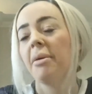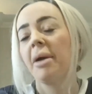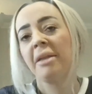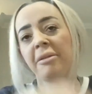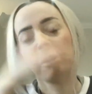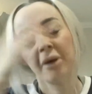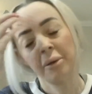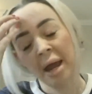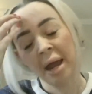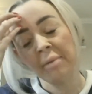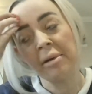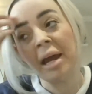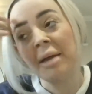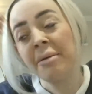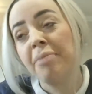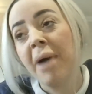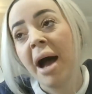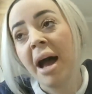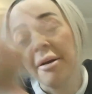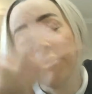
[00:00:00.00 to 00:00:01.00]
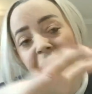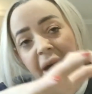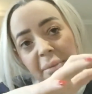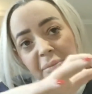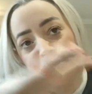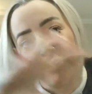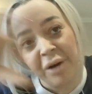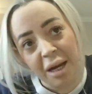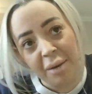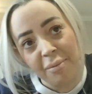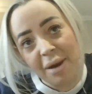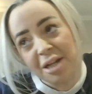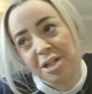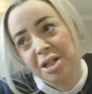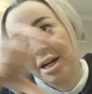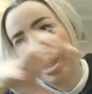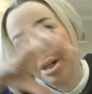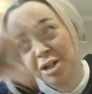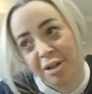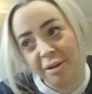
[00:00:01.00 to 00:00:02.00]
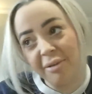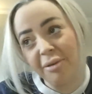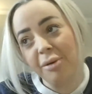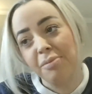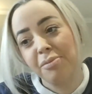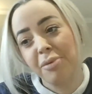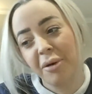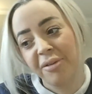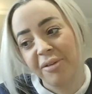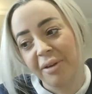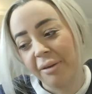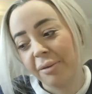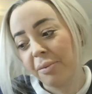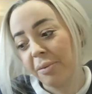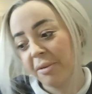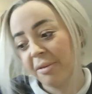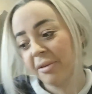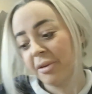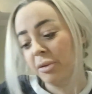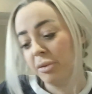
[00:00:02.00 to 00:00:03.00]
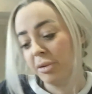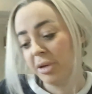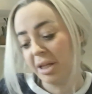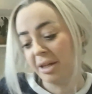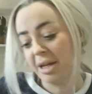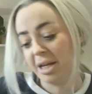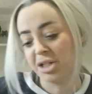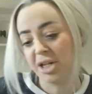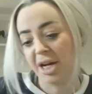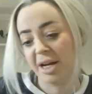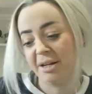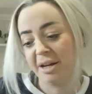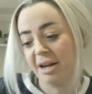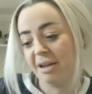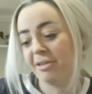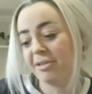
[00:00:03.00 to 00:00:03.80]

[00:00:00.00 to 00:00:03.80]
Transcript: And so and part of that reimagination sort of process was to look at their JDs,